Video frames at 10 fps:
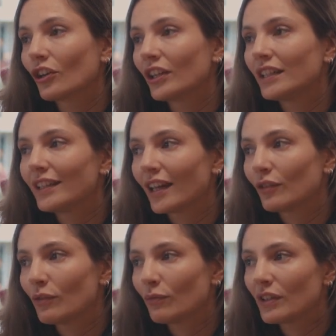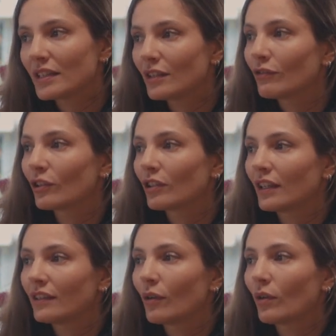in Cannes Film Festival,
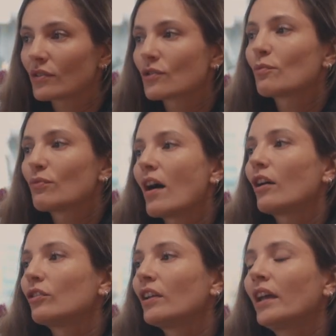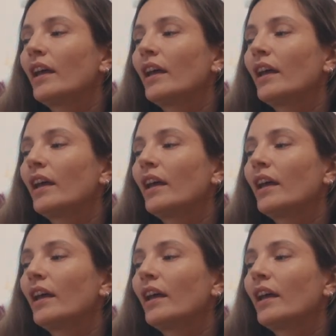and they were so proud.